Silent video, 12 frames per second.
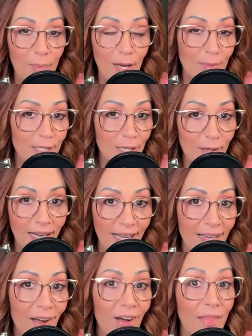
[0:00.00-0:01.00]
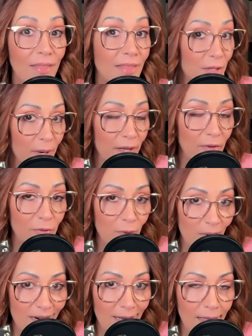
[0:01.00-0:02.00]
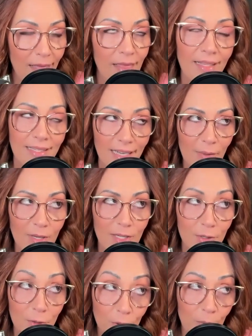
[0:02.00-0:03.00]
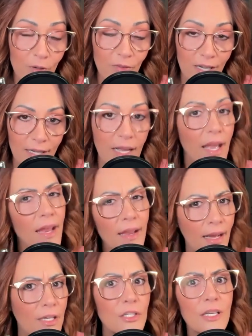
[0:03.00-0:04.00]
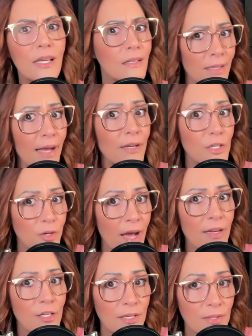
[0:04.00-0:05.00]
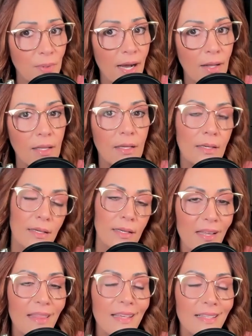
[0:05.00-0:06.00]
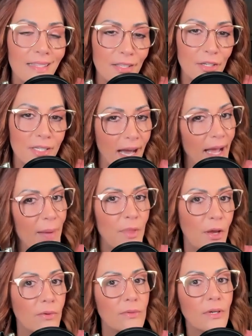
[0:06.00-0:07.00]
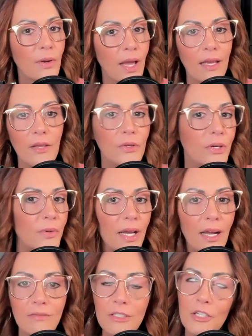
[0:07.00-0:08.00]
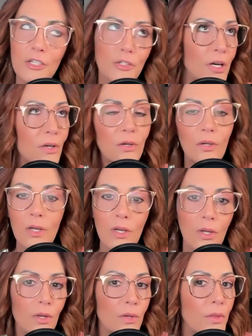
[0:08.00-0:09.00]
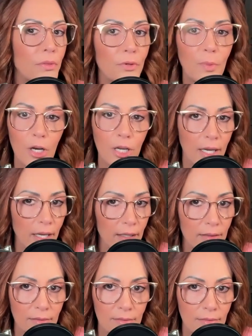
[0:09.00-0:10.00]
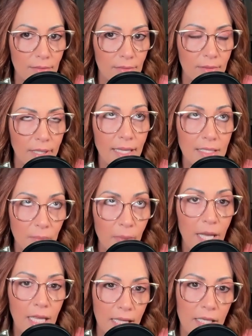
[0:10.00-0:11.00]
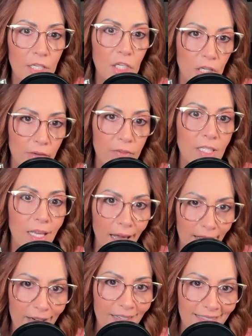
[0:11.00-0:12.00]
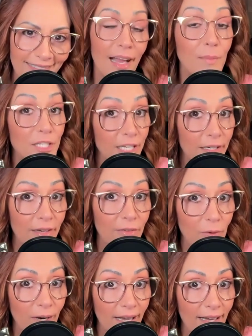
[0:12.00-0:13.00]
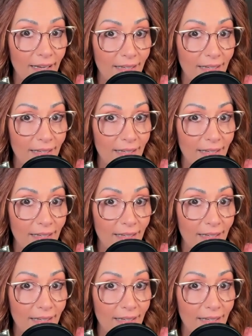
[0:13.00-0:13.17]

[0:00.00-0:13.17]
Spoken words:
I'm doing on the 24th. That's going to be super fun and actually a lot of strategy as well. This is your time though, okay? You don't have to struggle through marketing. Let's make this shift together. I'm cheering for you.